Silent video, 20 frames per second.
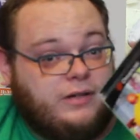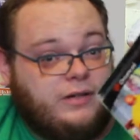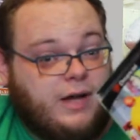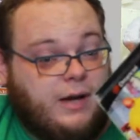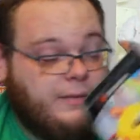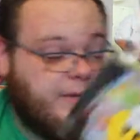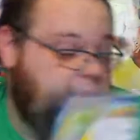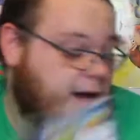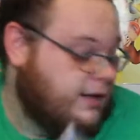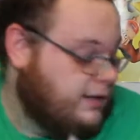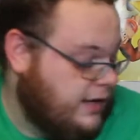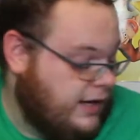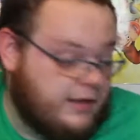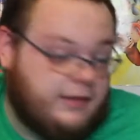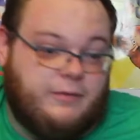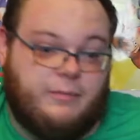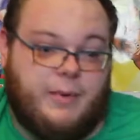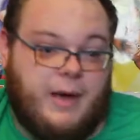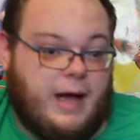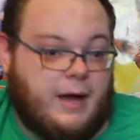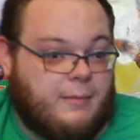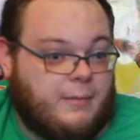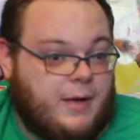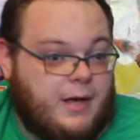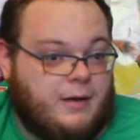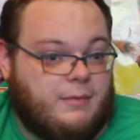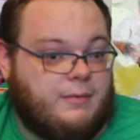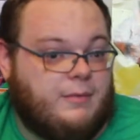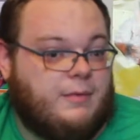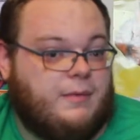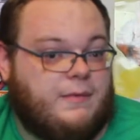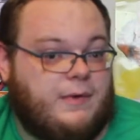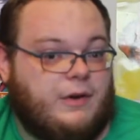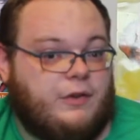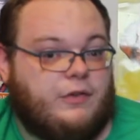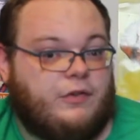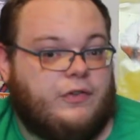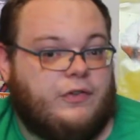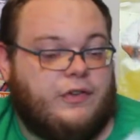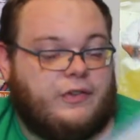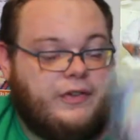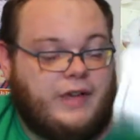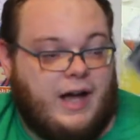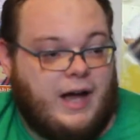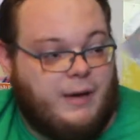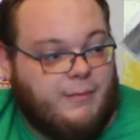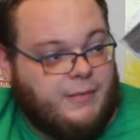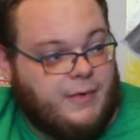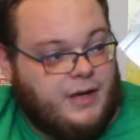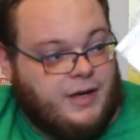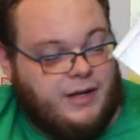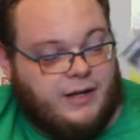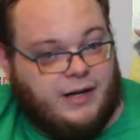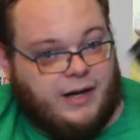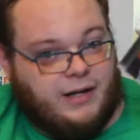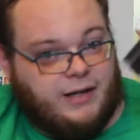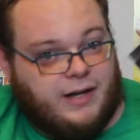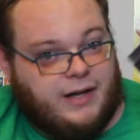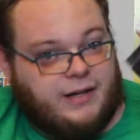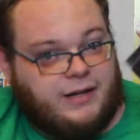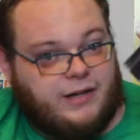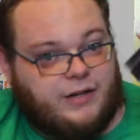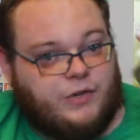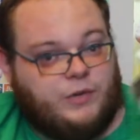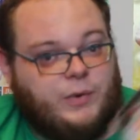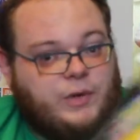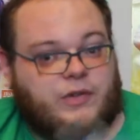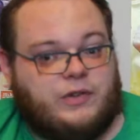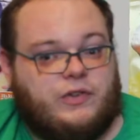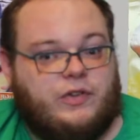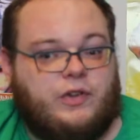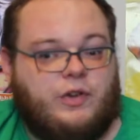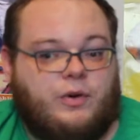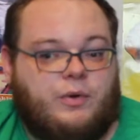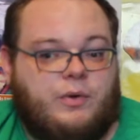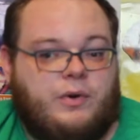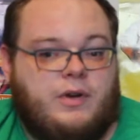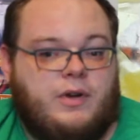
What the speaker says: I mean, I liked Pac-Man Adventures in Time, and I like this one too.